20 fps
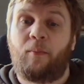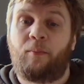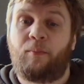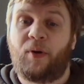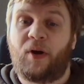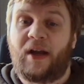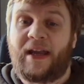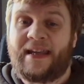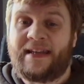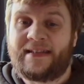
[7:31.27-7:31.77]

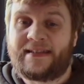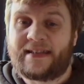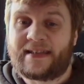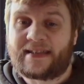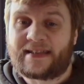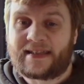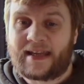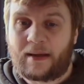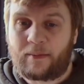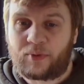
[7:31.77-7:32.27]
But
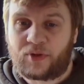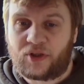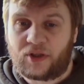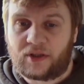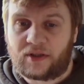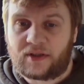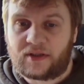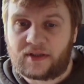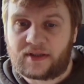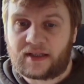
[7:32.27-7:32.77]

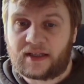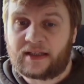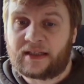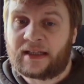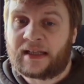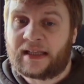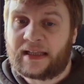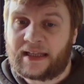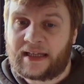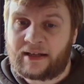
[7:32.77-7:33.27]
interceptions
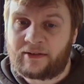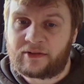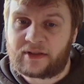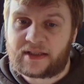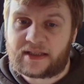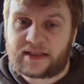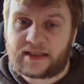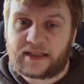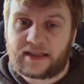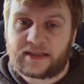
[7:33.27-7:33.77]
and
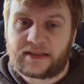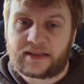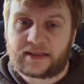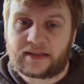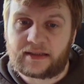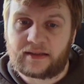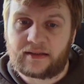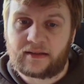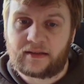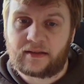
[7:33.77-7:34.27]

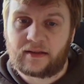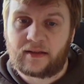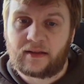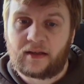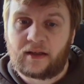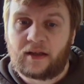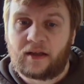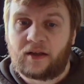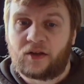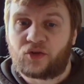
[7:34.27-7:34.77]
clearances,
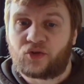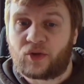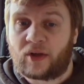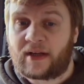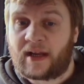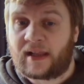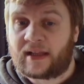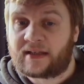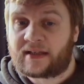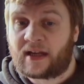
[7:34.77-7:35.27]

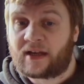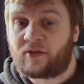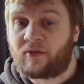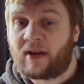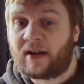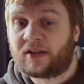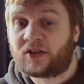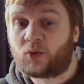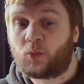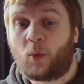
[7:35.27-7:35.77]
Trent
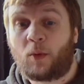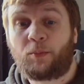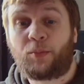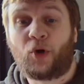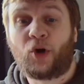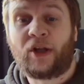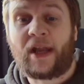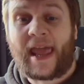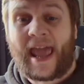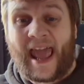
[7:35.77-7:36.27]
Alexander-Arnold's
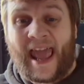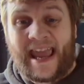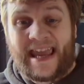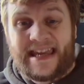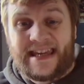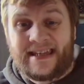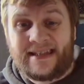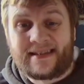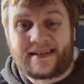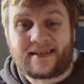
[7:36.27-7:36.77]

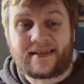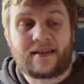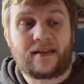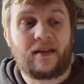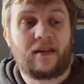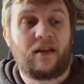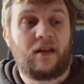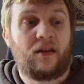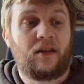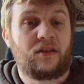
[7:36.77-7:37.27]
1.8
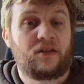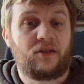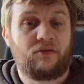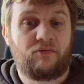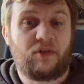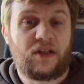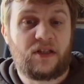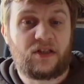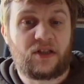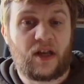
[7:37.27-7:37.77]
to
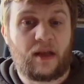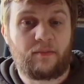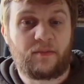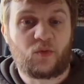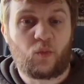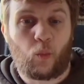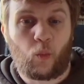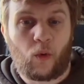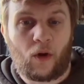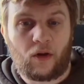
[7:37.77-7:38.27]
Reece
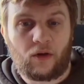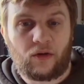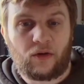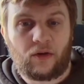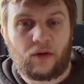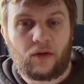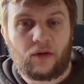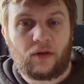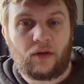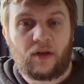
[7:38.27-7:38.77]
James 1.
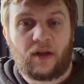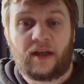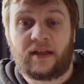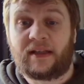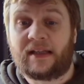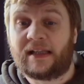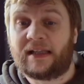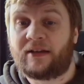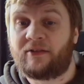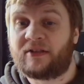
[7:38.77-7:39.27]

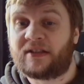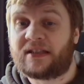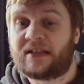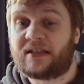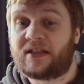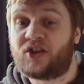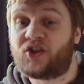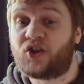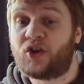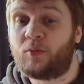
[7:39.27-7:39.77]
And
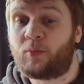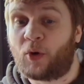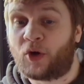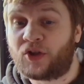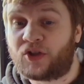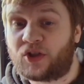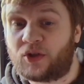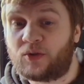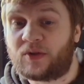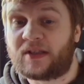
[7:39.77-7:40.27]
clearances is
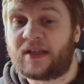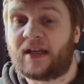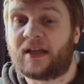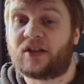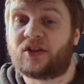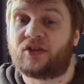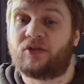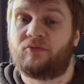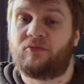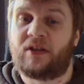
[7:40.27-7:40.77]

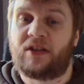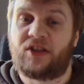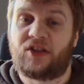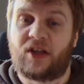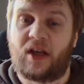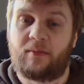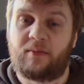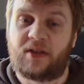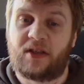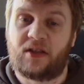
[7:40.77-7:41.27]
2.26 to Reece
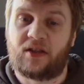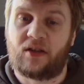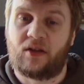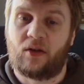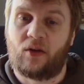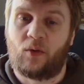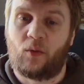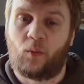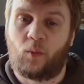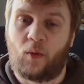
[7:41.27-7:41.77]
James's
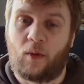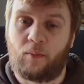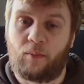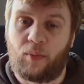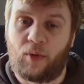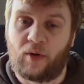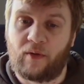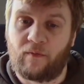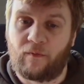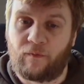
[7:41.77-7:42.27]

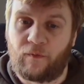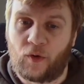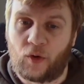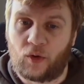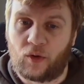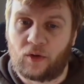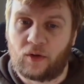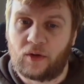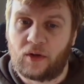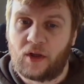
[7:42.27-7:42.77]

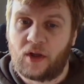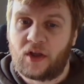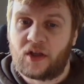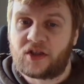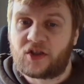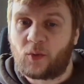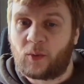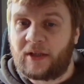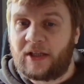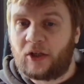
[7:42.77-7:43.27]
1.4.
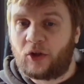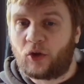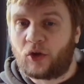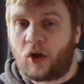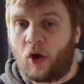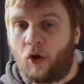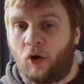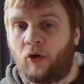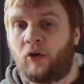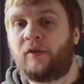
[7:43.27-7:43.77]
So when you look
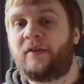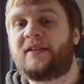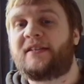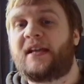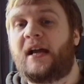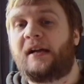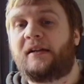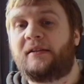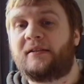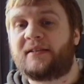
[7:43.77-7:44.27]
at all the
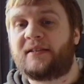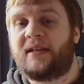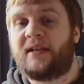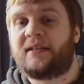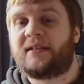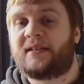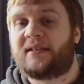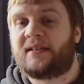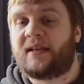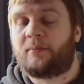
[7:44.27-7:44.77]
tackles and
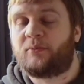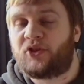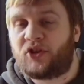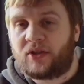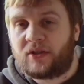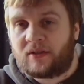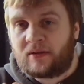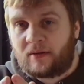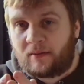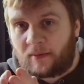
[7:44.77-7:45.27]

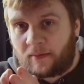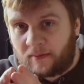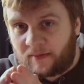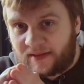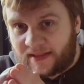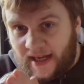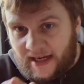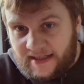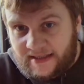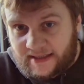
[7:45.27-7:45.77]
interception
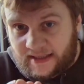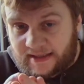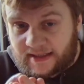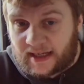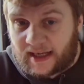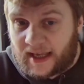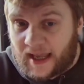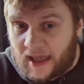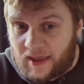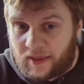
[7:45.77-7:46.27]
data
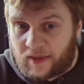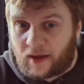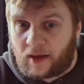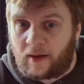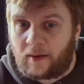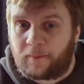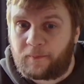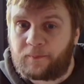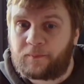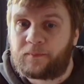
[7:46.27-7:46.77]
together,